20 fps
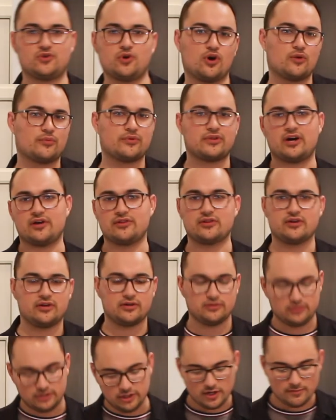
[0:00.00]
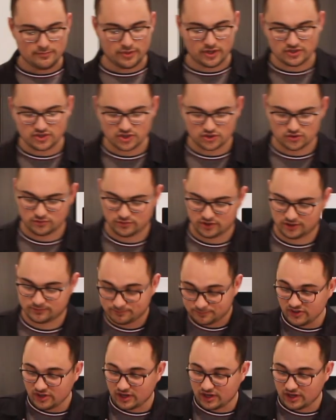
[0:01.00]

going with all the punches with me.